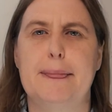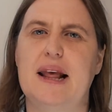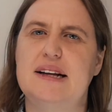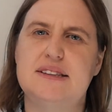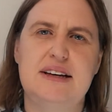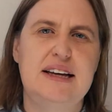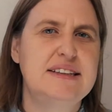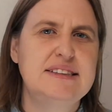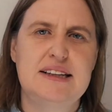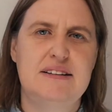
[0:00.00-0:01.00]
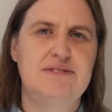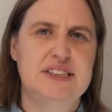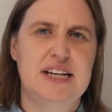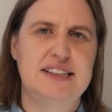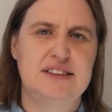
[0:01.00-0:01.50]
And so here's the
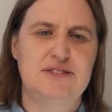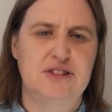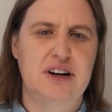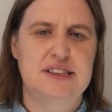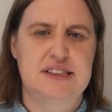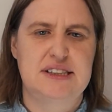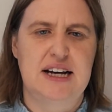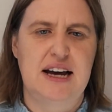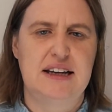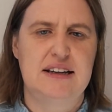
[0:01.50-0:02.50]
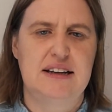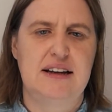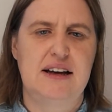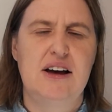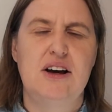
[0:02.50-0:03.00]
invitation for us today.
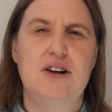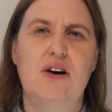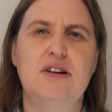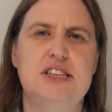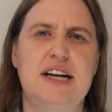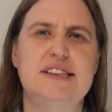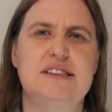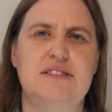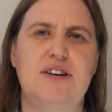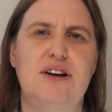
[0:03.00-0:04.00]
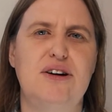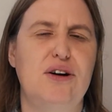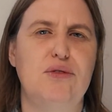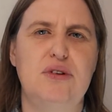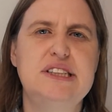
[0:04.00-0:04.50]
Not just to follow
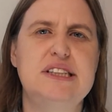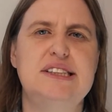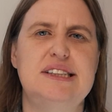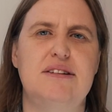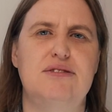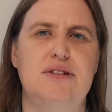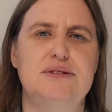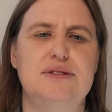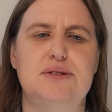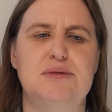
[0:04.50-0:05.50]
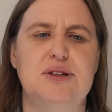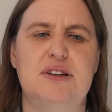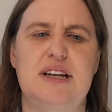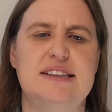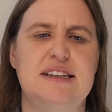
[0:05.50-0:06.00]
a rigid set of rules from
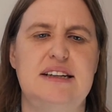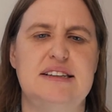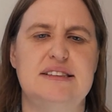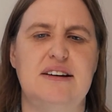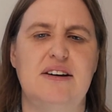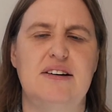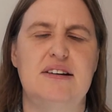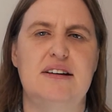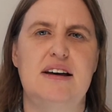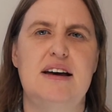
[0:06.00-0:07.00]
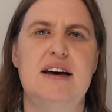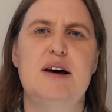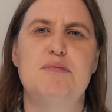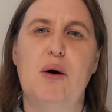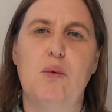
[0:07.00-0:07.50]
2,000 years ago,
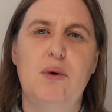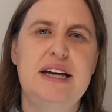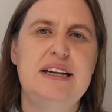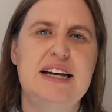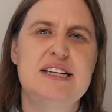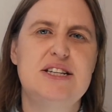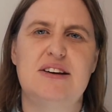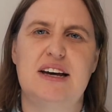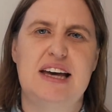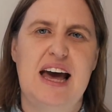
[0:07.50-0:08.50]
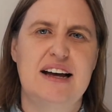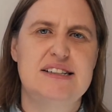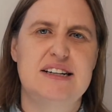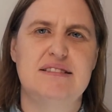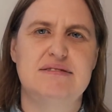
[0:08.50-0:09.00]
but we need to
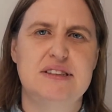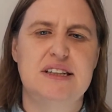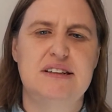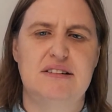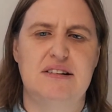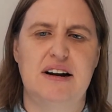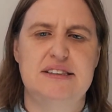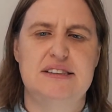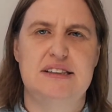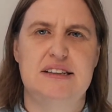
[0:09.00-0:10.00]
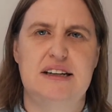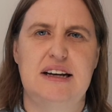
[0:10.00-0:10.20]
encounter the risen Christ